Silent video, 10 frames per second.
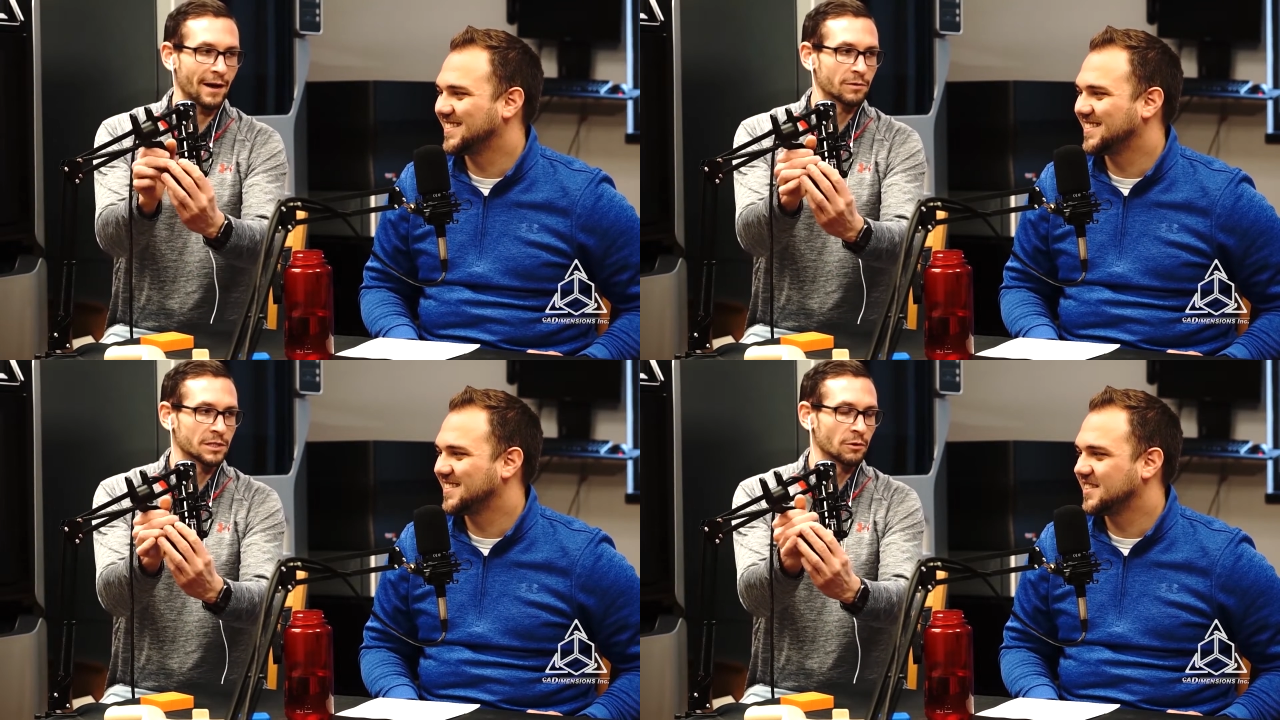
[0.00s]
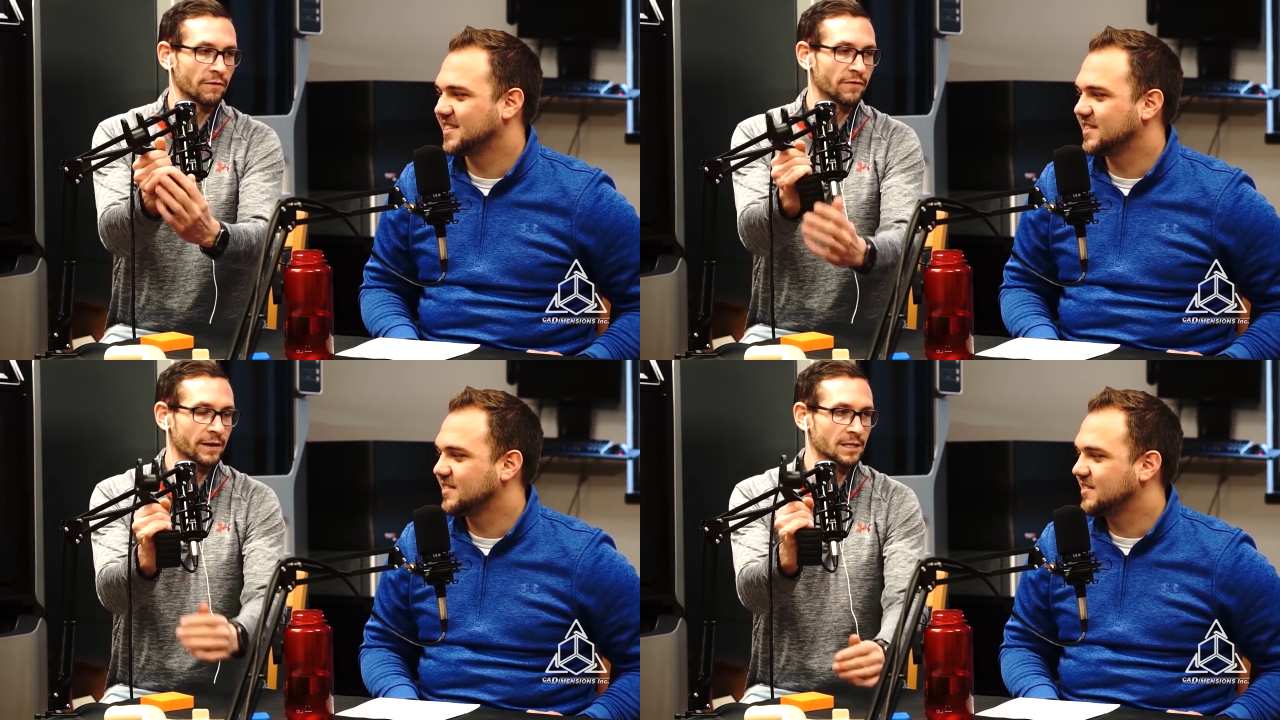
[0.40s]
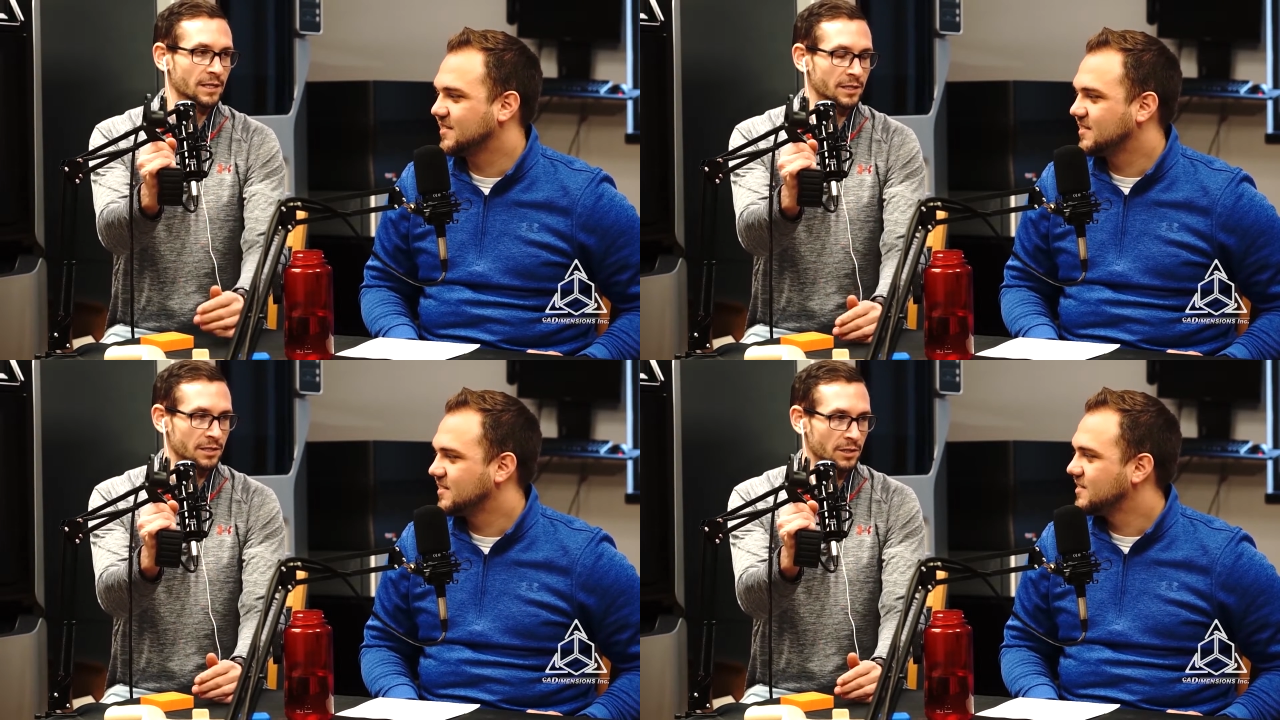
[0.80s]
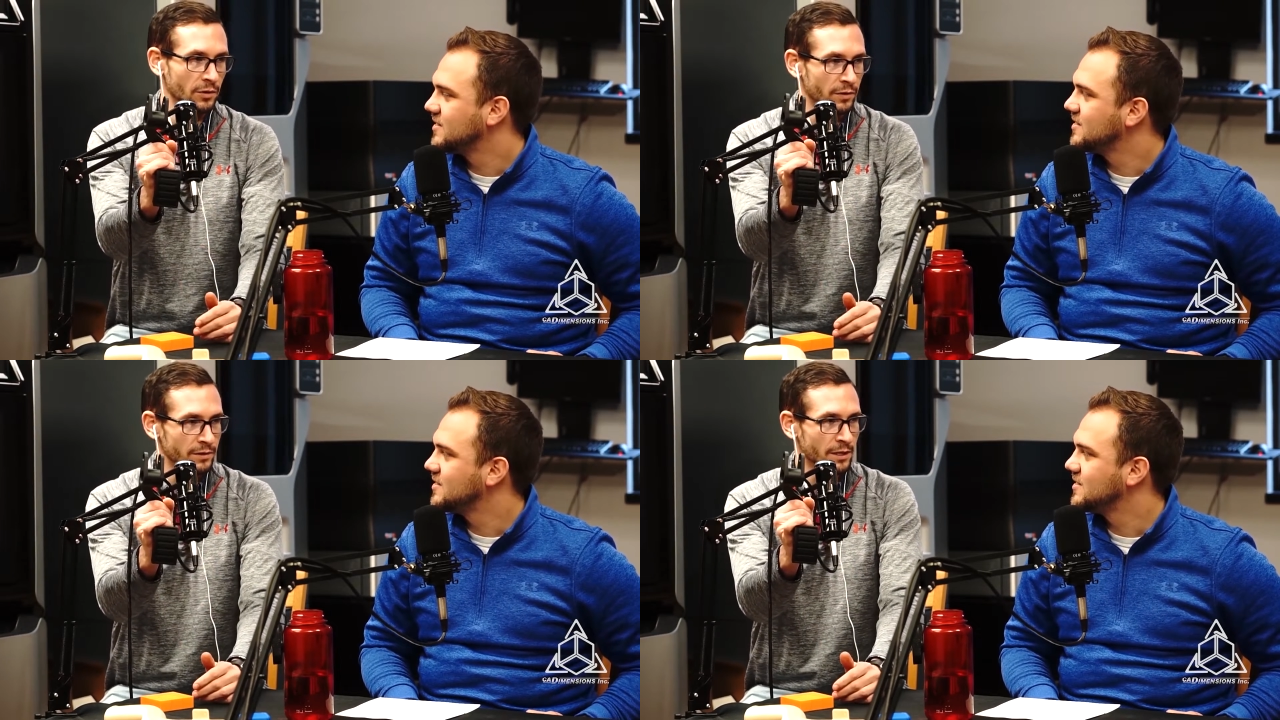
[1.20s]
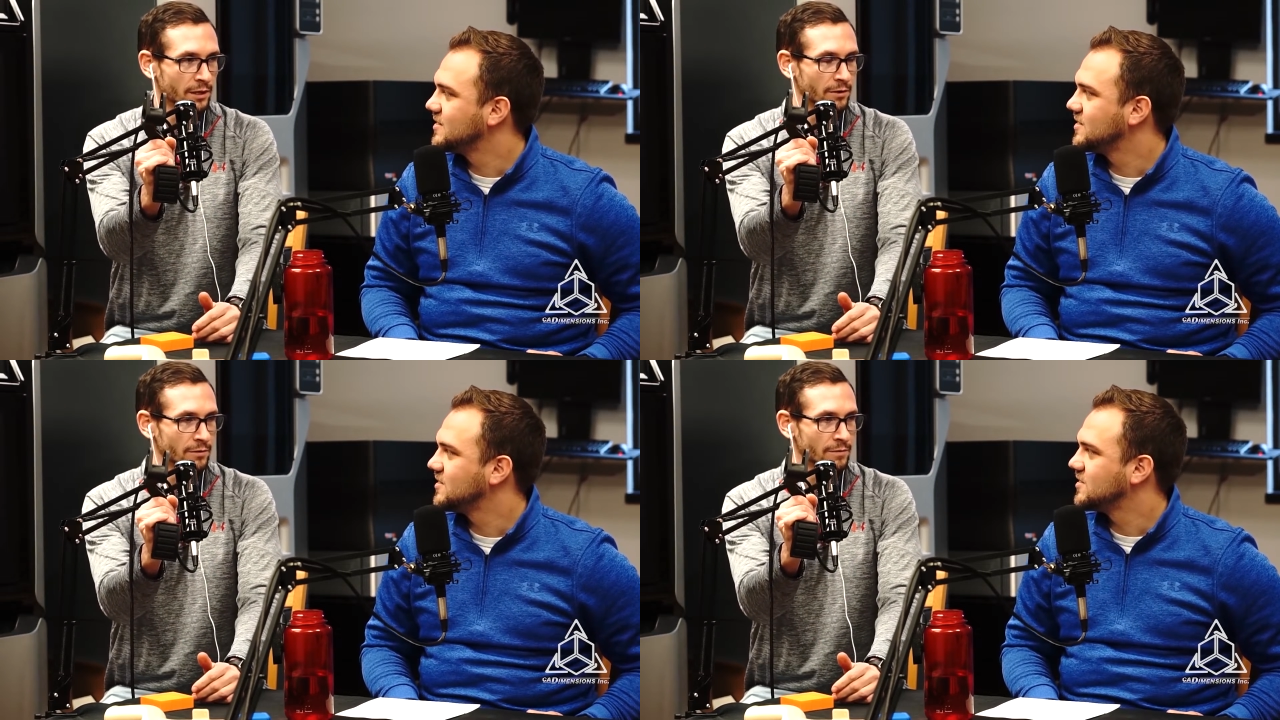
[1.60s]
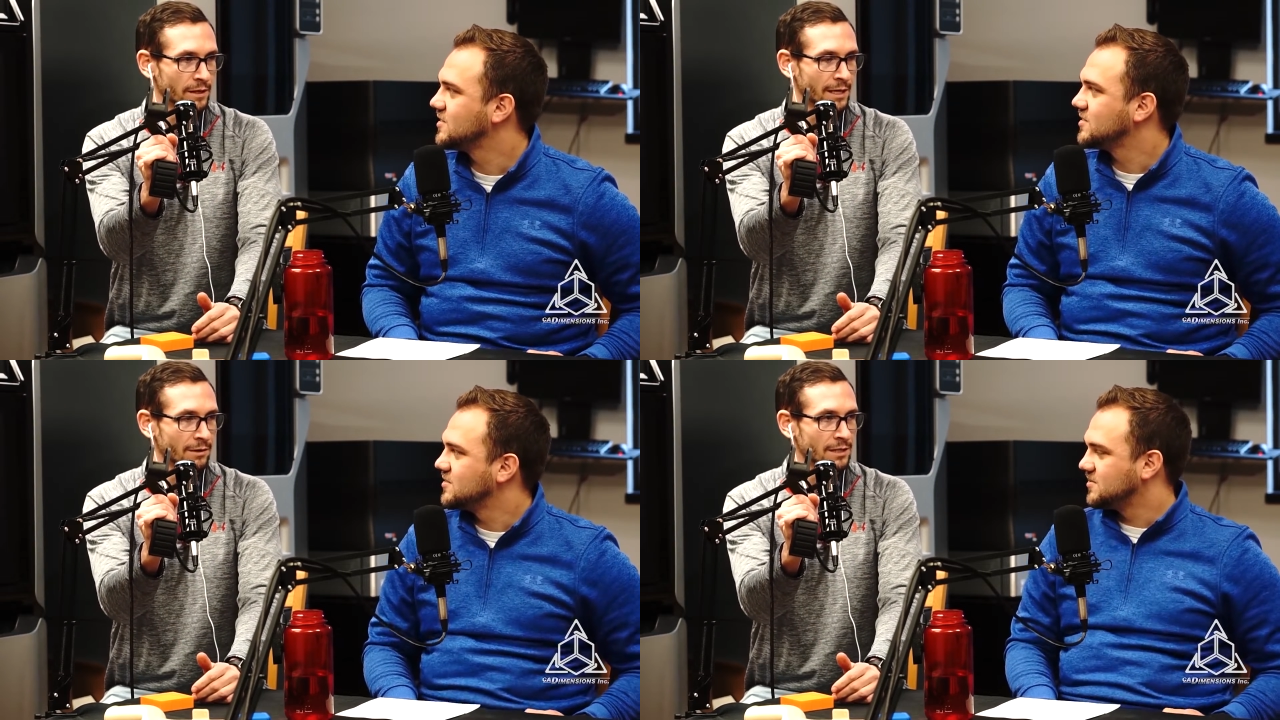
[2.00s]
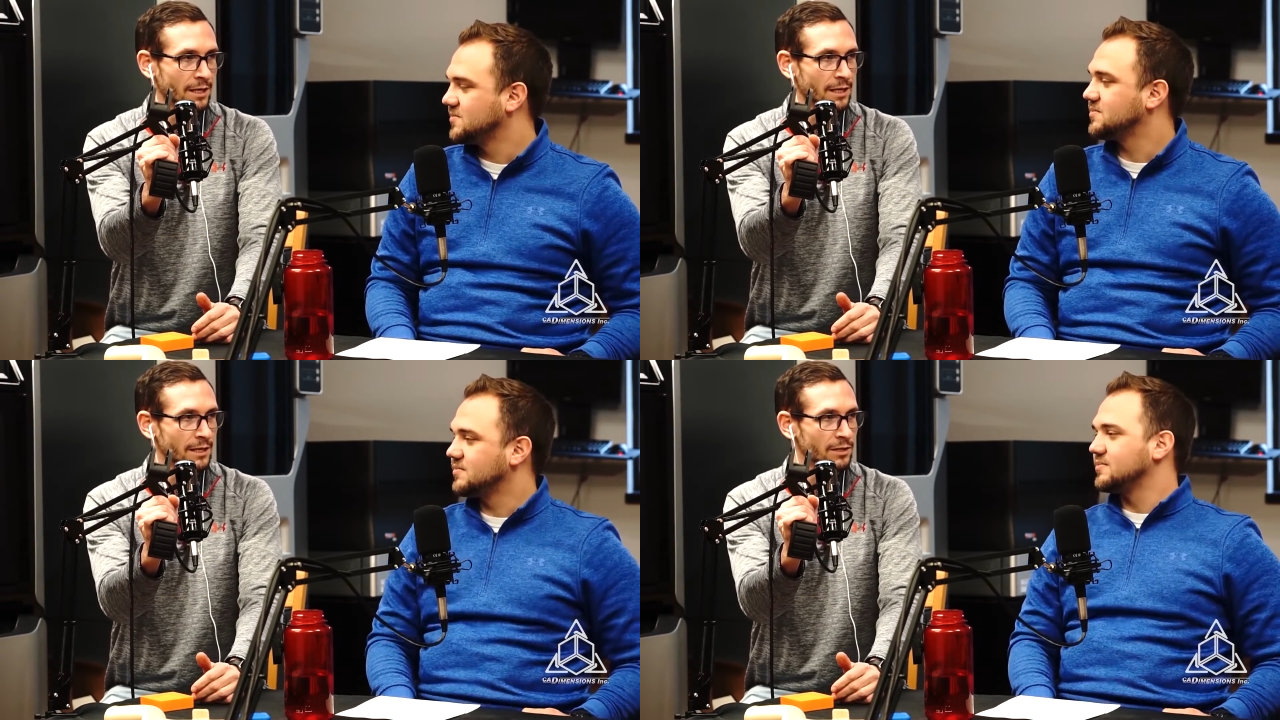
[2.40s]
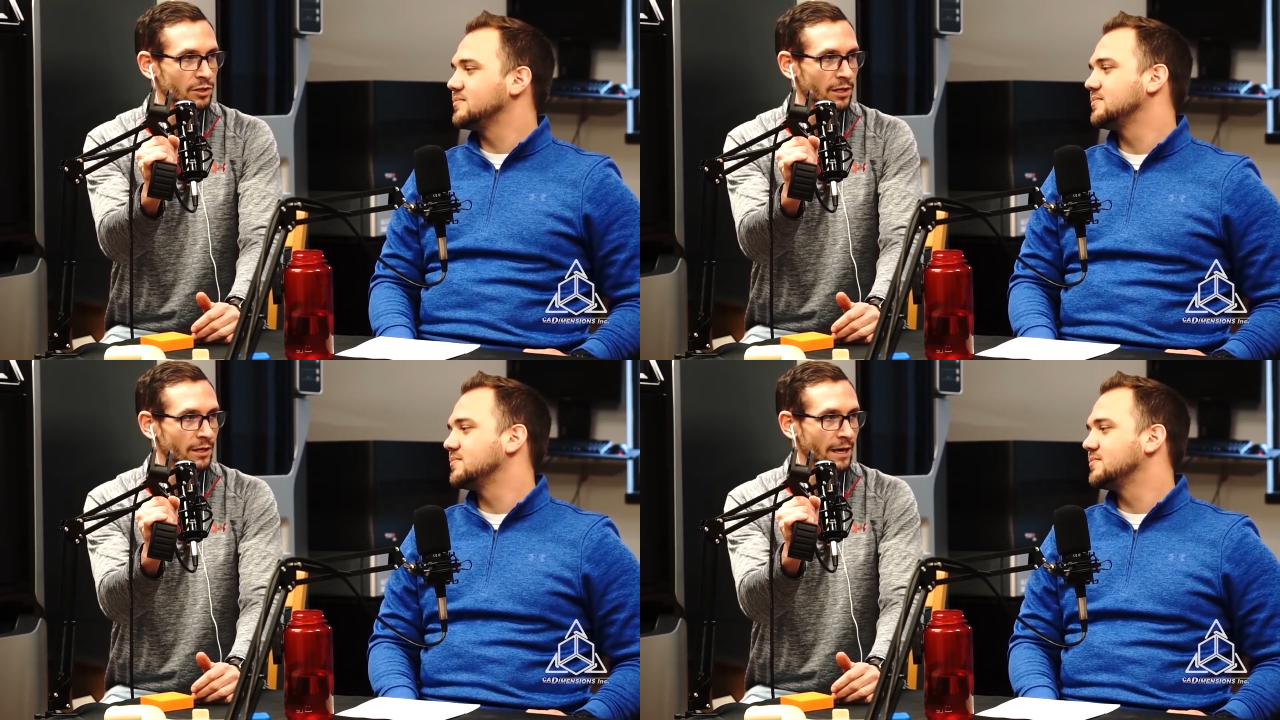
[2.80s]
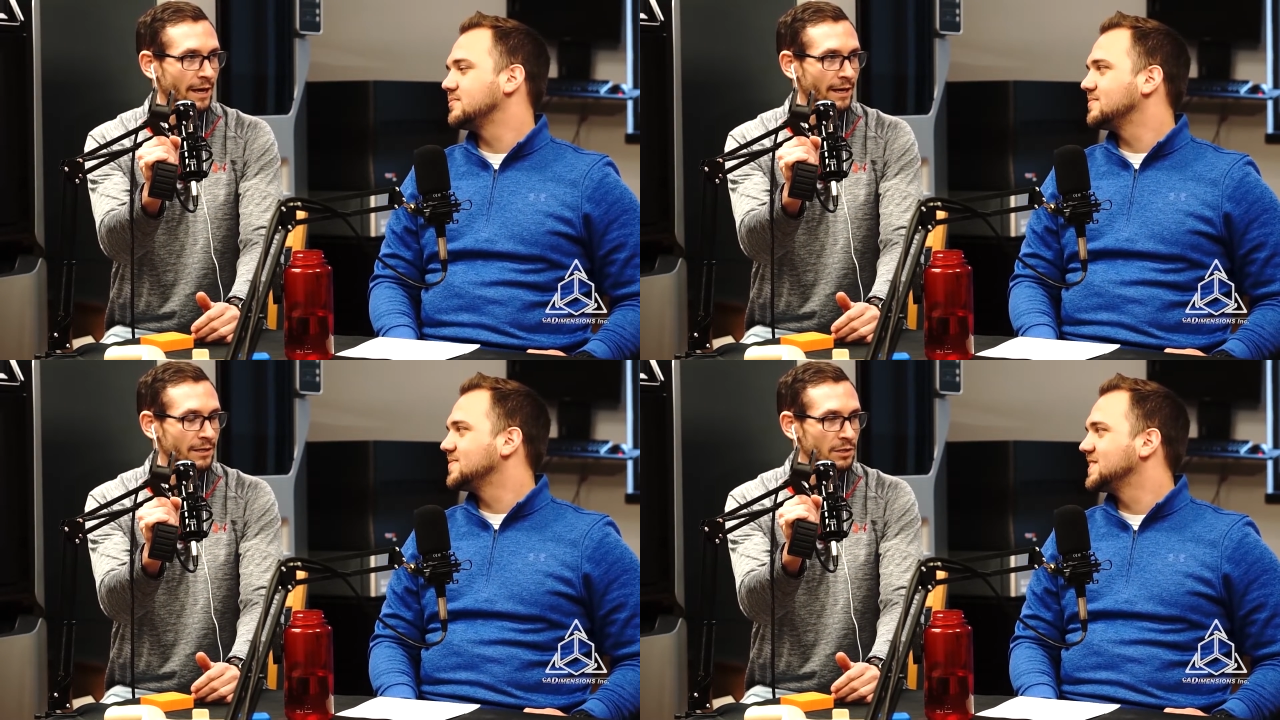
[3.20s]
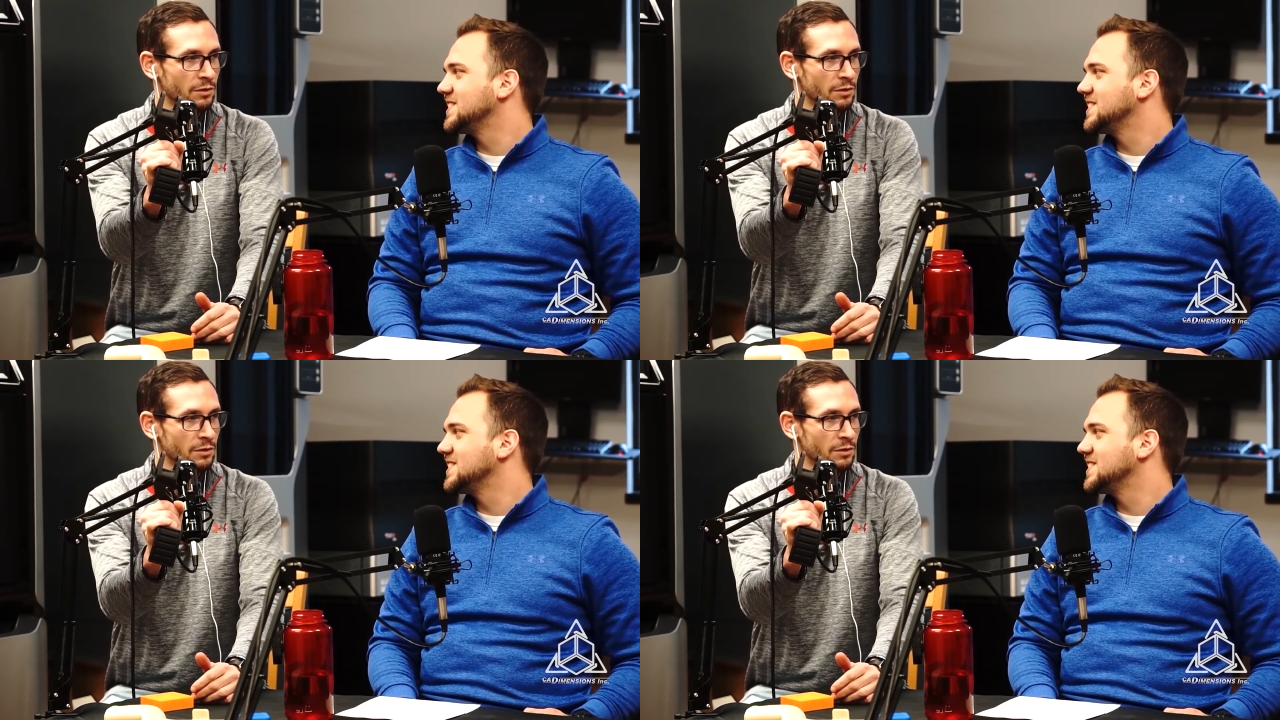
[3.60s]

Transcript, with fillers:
Speaker 1: I was to affix this to a Kawasaki Ninja and